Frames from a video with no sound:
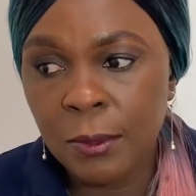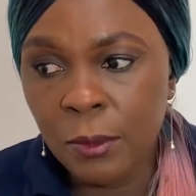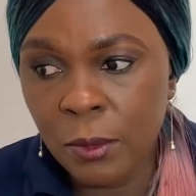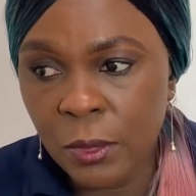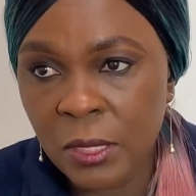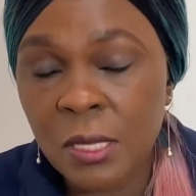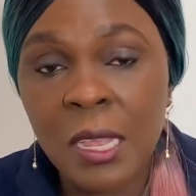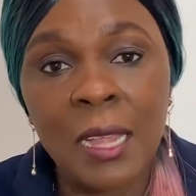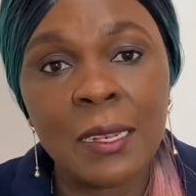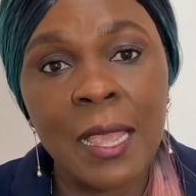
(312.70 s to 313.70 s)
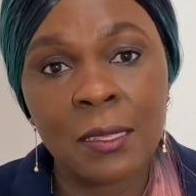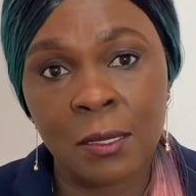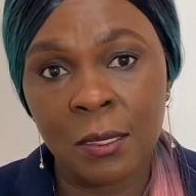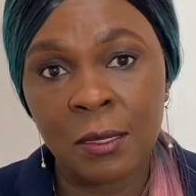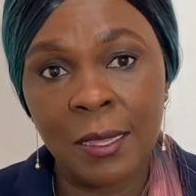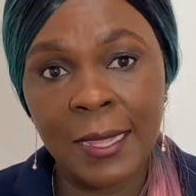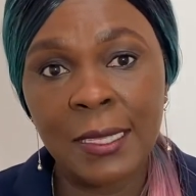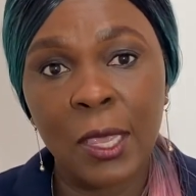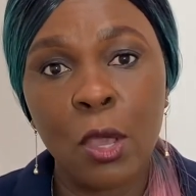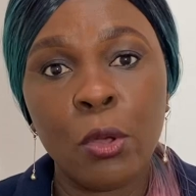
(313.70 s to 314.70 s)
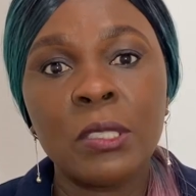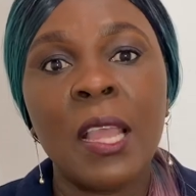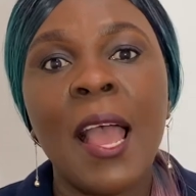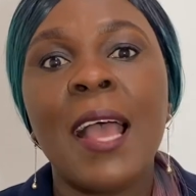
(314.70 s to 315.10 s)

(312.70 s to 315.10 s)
this is our next date in court,